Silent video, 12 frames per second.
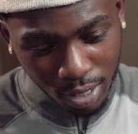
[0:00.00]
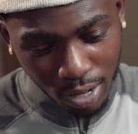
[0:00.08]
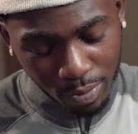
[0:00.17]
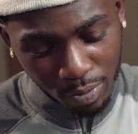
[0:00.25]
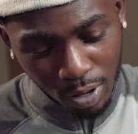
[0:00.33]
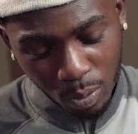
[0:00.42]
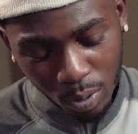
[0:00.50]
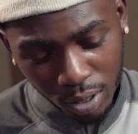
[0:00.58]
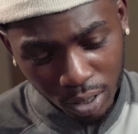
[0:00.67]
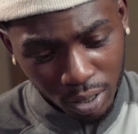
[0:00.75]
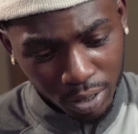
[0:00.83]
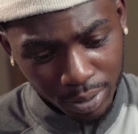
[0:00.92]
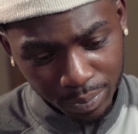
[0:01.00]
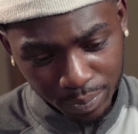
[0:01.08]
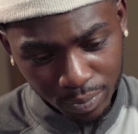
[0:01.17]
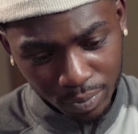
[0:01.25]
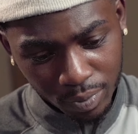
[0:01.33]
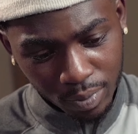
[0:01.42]
I fuck with uh
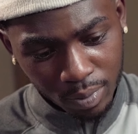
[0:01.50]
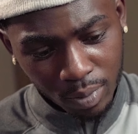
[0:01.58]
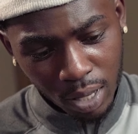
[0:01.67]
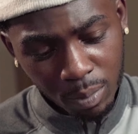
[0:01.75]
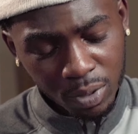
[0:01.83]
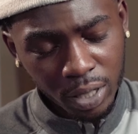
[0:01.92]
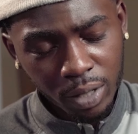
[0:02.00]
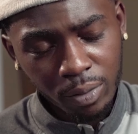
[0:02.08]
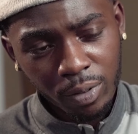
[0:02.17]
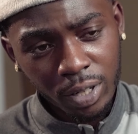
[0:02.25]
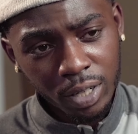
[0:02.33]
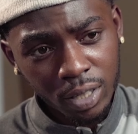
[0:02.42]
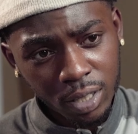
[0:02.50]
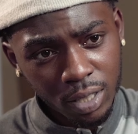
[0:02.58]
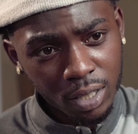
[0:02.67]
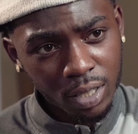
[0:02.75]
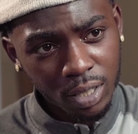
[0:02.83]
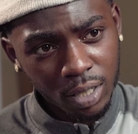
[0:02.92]
MJ and
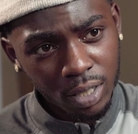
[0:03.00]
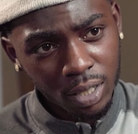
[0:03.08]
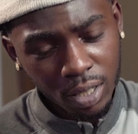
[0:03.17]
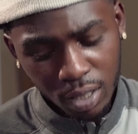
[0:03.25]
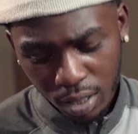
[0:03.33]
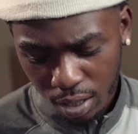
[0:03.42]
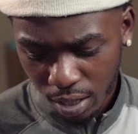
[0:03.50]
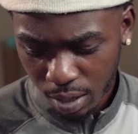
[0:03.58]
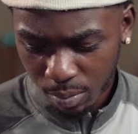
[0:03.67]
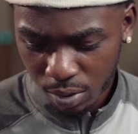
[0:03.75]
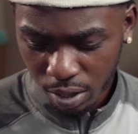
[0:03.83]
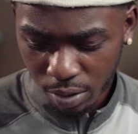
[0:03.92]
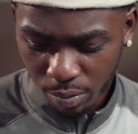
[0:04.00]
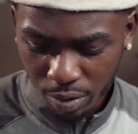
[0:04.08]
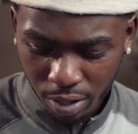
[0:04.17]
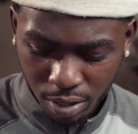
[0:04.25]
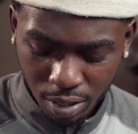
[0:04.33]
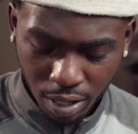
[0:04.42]
Reds. MJ and
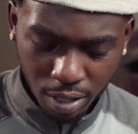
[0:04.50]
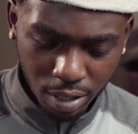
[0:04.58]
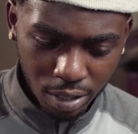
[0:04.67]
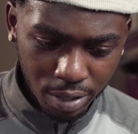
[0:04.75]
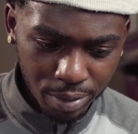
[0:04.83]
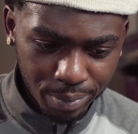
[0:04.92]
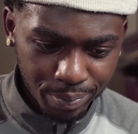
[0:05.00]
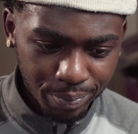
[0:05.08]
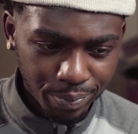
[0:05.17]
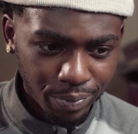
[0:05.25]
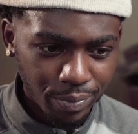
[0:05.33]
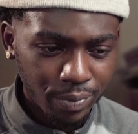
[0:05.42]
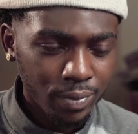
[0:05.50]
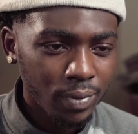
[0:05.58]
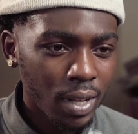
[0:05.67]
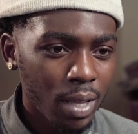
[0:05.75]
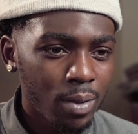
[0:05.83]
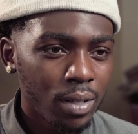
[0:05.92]
Reds, they uh
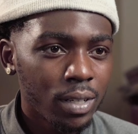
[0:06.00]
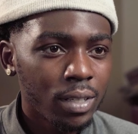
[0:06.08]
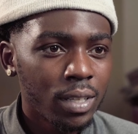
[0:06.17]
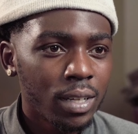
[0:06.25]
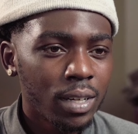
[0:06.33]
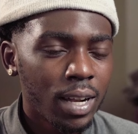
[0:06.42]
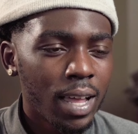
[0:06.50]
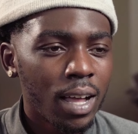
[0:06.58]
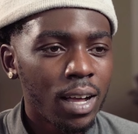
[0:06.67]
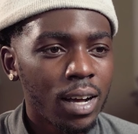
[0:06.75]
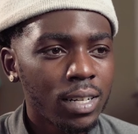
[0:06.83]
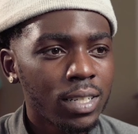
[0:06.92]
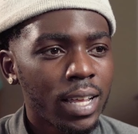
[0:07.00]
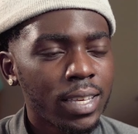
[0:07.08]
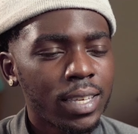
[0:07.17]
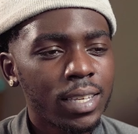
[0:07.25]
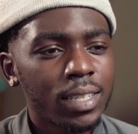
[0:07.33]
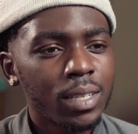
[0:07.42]
they uh did a lot of artists
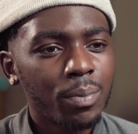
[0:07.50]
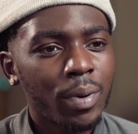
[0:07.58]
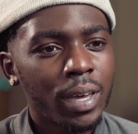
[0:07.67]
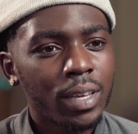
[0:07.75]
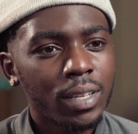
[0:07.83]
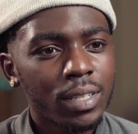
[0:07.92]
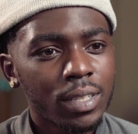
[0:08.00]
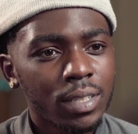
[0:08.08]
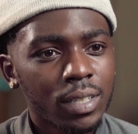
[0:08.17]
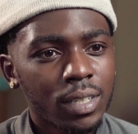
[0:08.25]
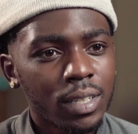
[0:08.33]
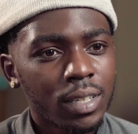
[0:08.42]
like Keezy Banks,